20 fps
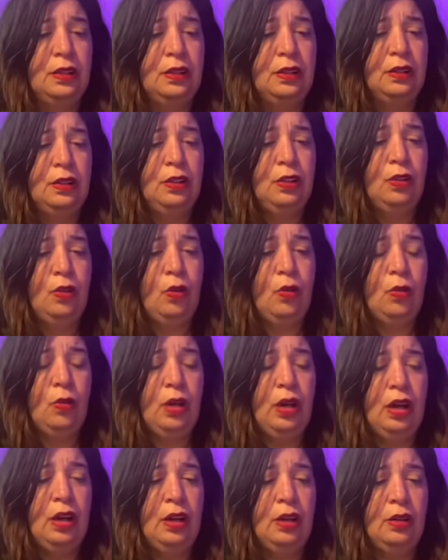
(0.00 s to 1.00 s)
you know,
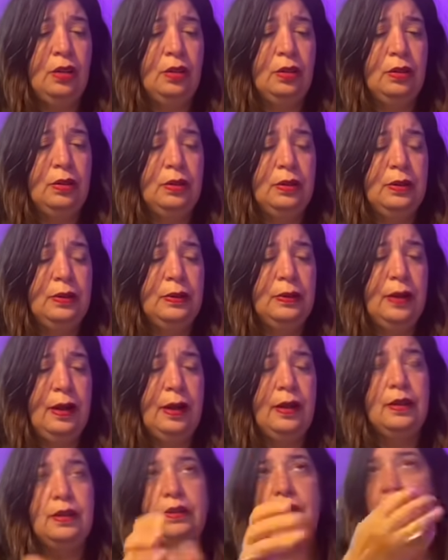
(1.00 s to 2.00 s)
uh,
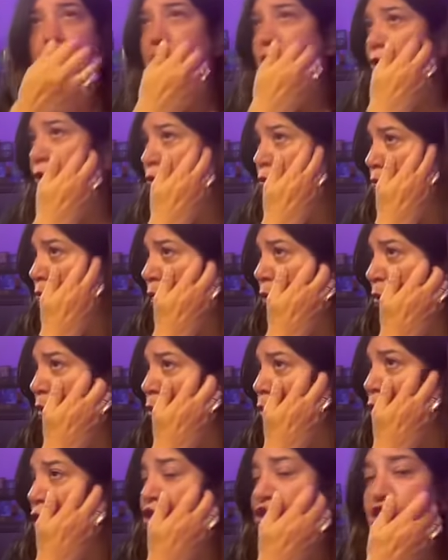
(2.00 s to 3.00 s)
they're maybe
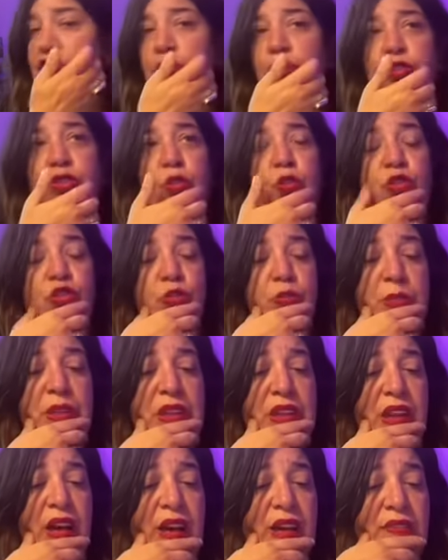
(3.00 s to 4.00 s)
watching your social media.